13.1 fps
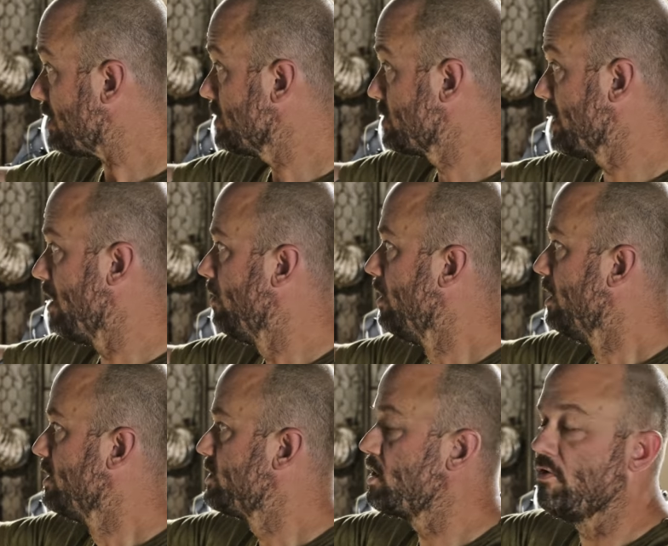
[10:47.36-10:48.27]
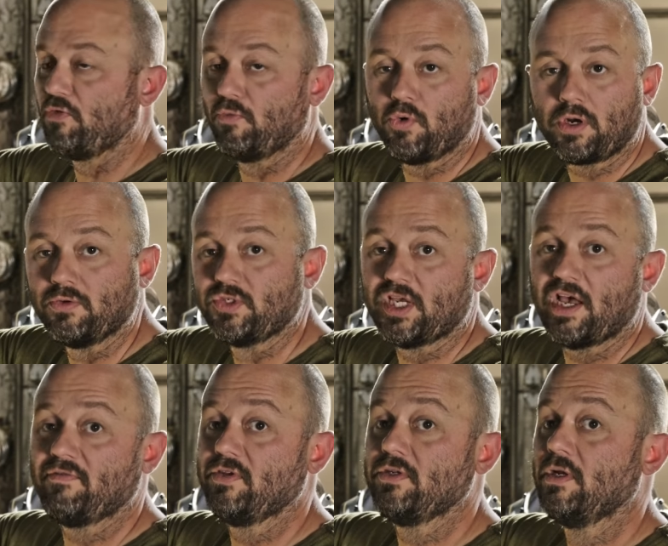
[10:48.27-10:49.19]
So to go from
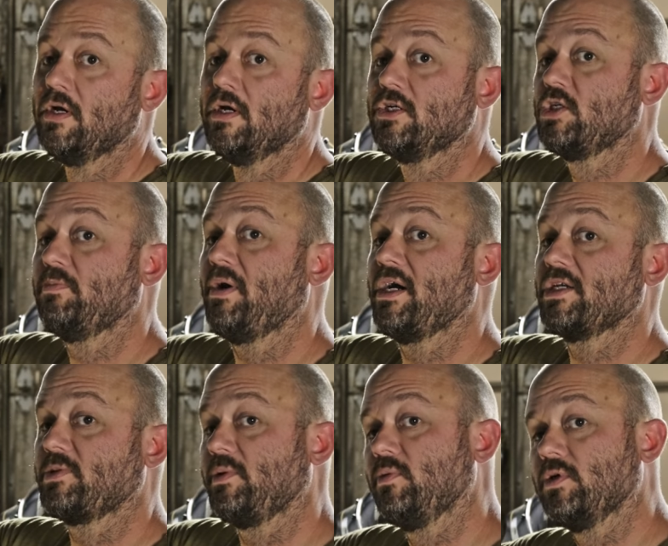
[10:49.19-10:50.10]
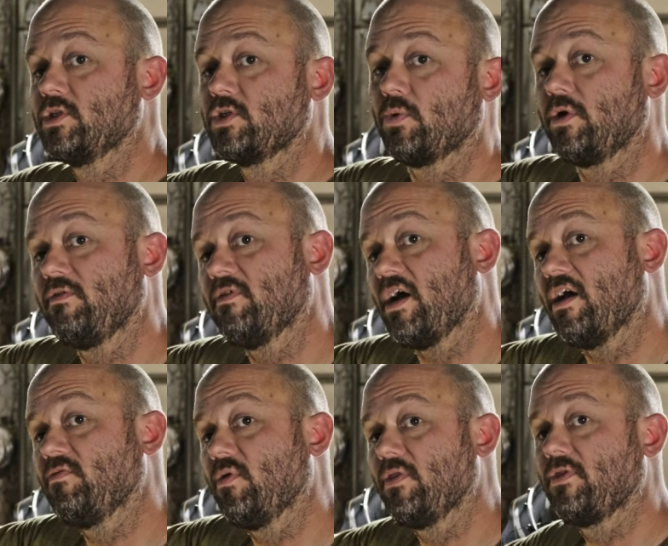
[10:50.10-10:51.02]
107 to possibly
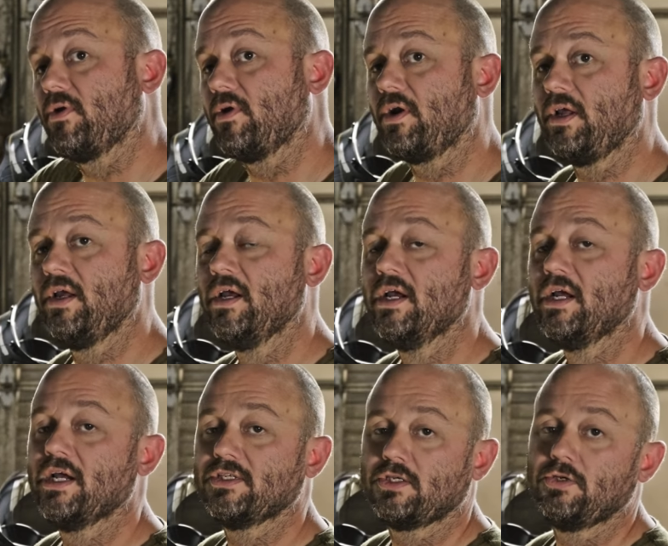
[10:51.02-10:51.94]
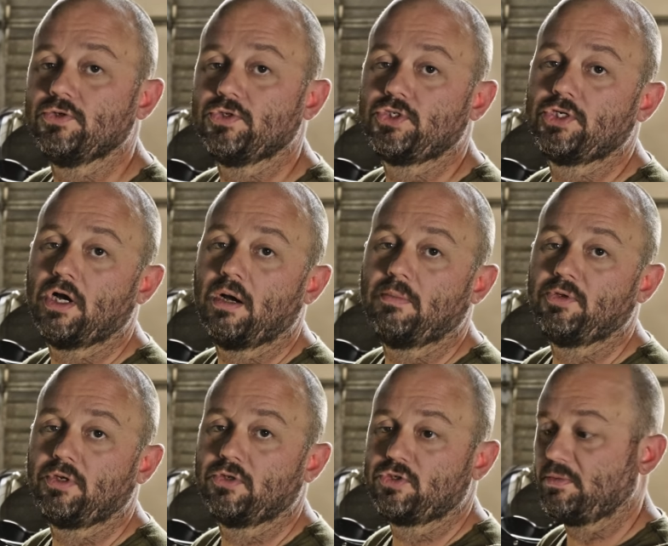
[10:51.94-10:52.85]
125, 130 is a huge jump.
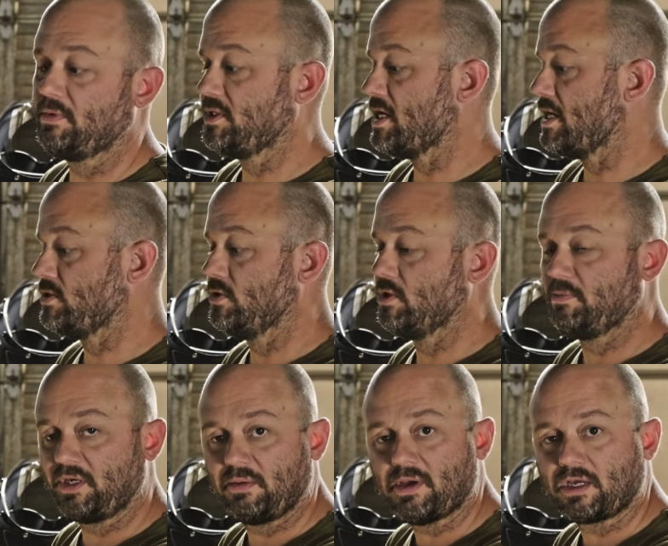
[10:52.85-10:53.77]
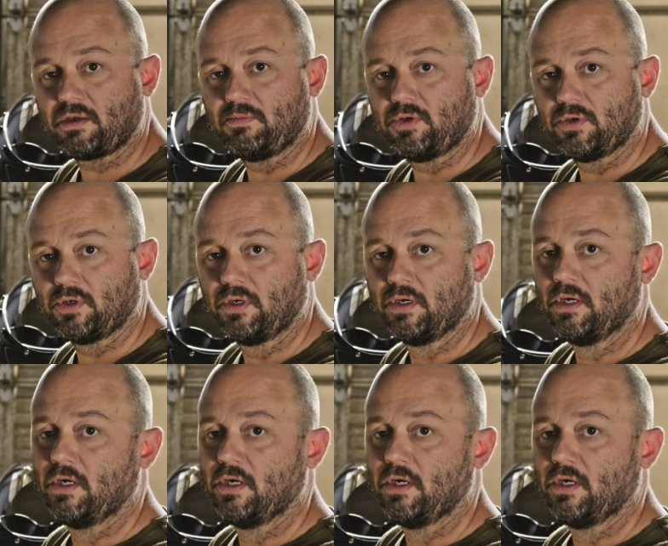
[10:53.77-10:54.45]
You can attribute that to the piggyback computer,